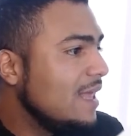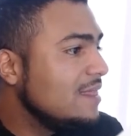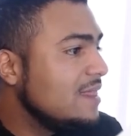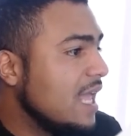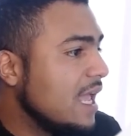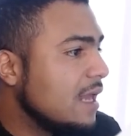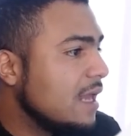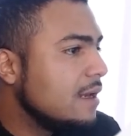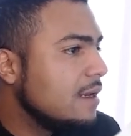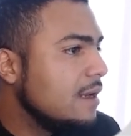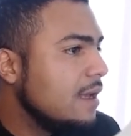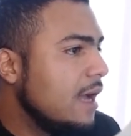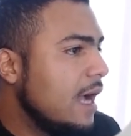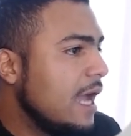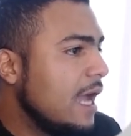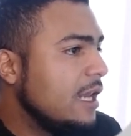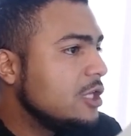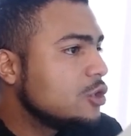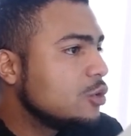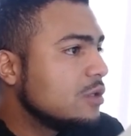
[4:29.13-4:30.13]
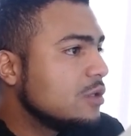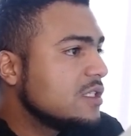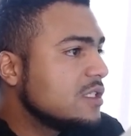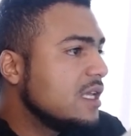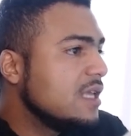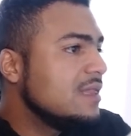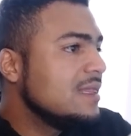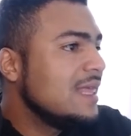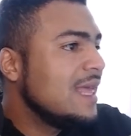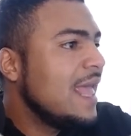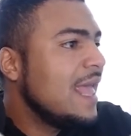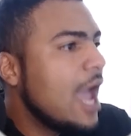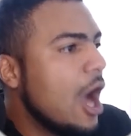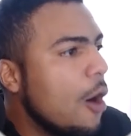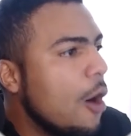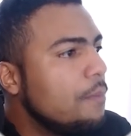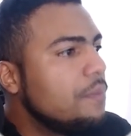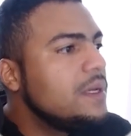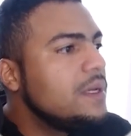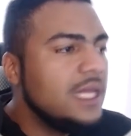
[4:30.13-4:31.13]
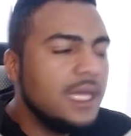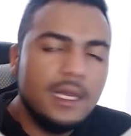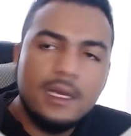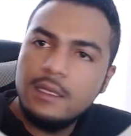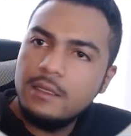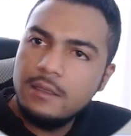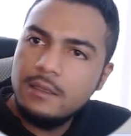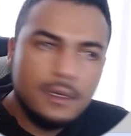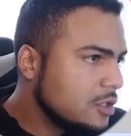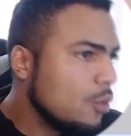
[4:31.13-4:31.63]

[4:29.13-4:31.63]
Then I need to understand the help needed.